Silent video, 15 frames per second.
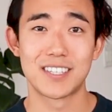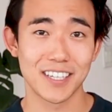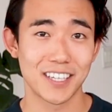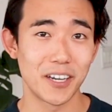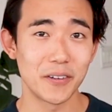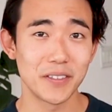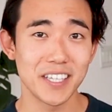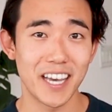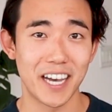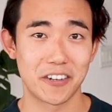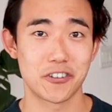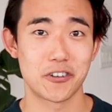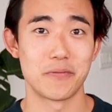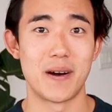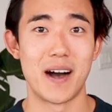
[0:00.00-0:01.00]
To go the
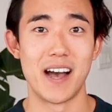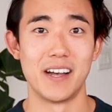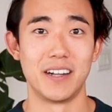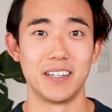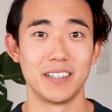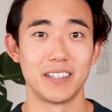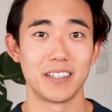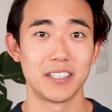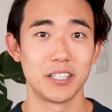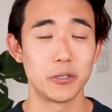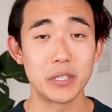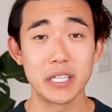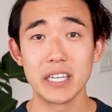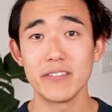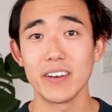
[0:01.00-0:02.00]
extra mile, you
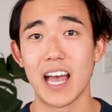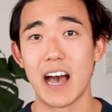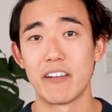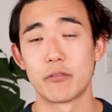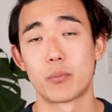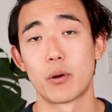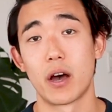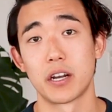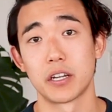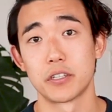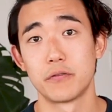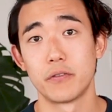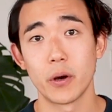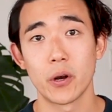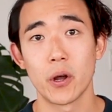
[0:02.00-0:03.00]
can even have a
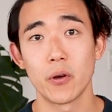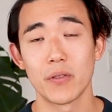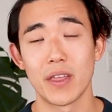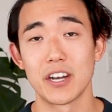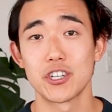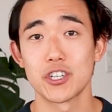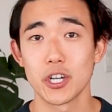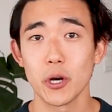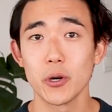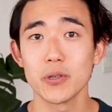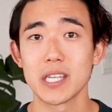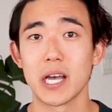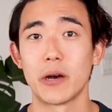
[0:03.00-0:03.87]
product photo that shows